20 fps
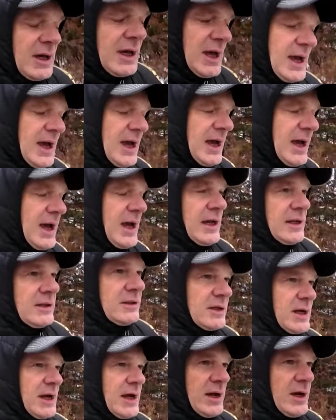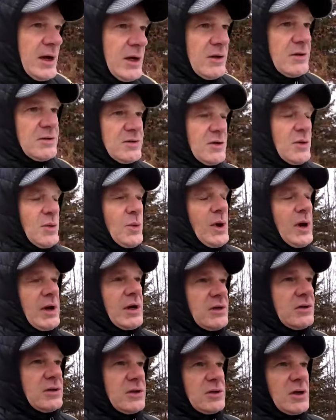And I also
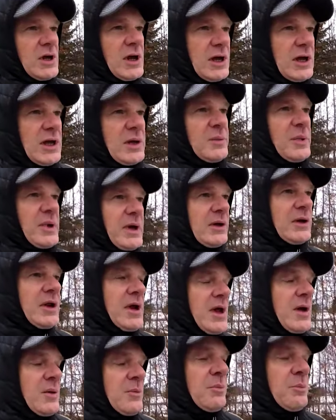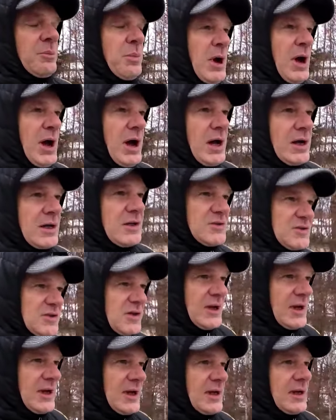wanted to talk about
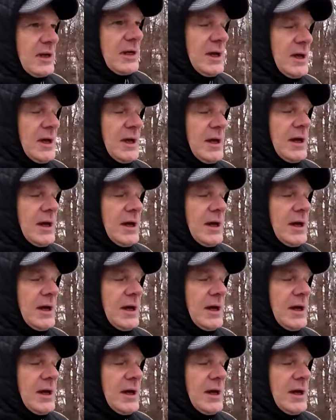boxing,